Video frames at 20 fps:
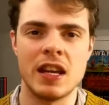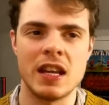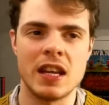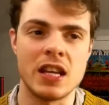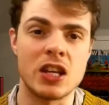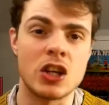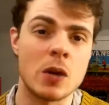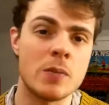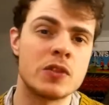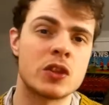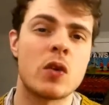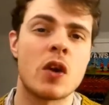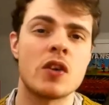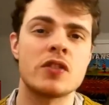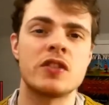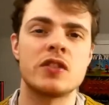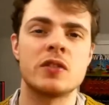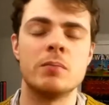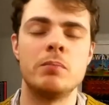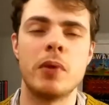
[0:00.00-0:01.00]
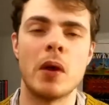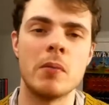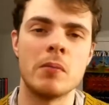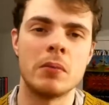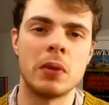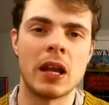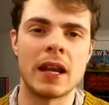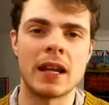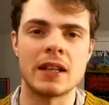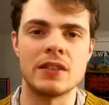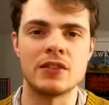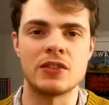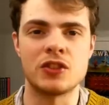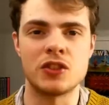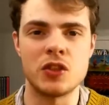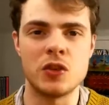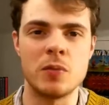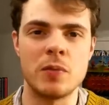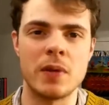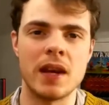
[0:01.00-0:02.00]
He comes across as bumbling and
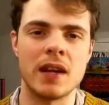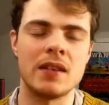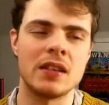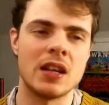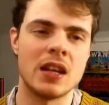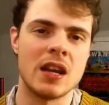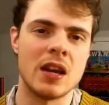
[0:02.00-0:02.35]
stupid,